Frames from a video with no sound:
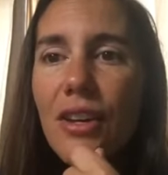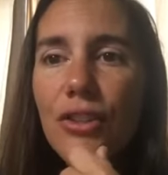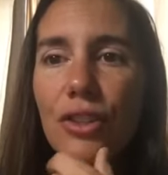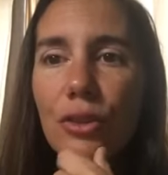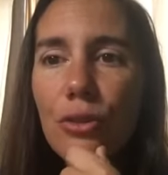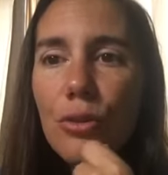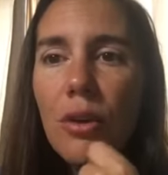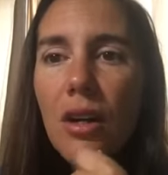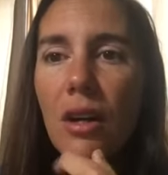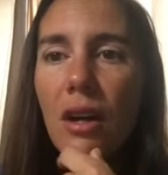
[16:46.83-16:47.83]
to
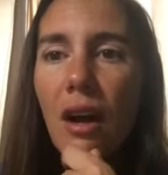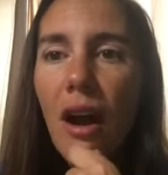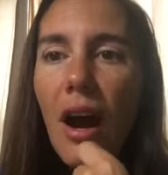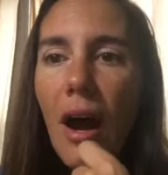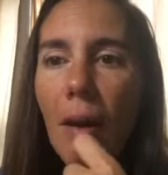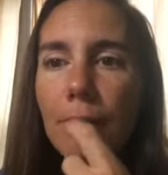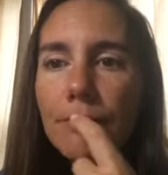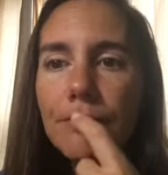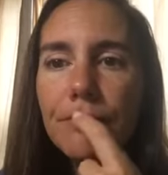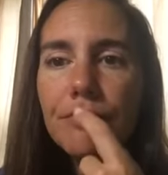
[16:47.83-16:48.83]

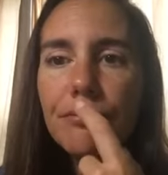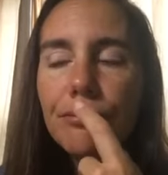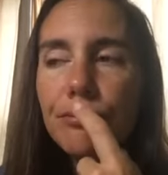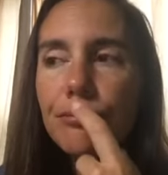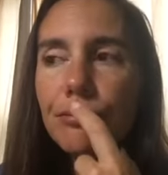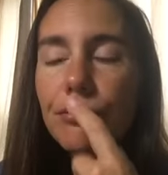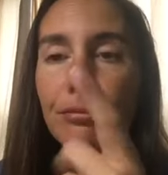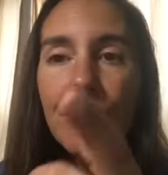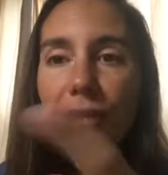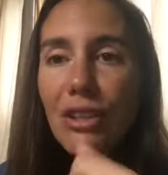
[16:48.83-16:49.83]

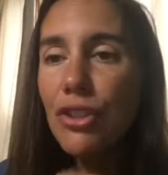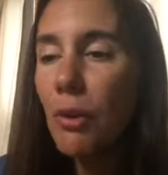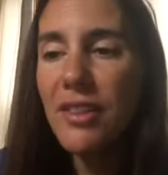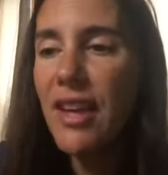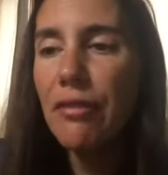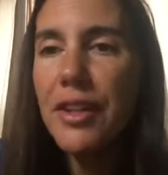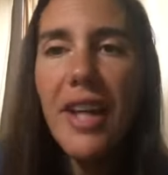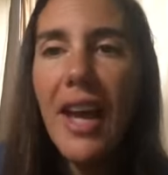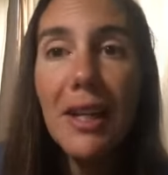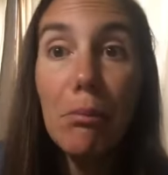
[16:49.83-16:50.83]
us every
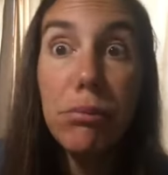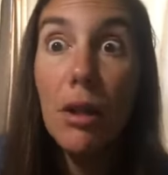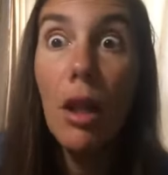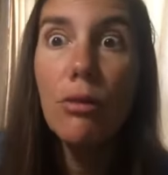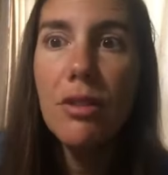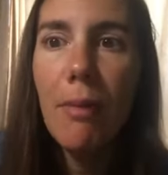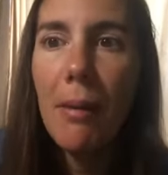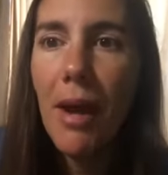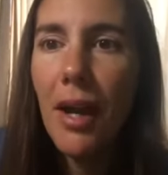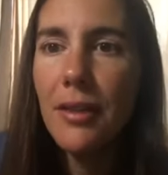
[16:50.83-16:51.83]
day, and it blows my
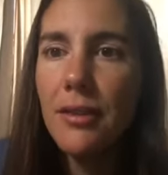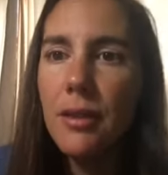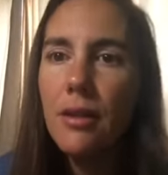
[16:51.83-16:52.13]
mind.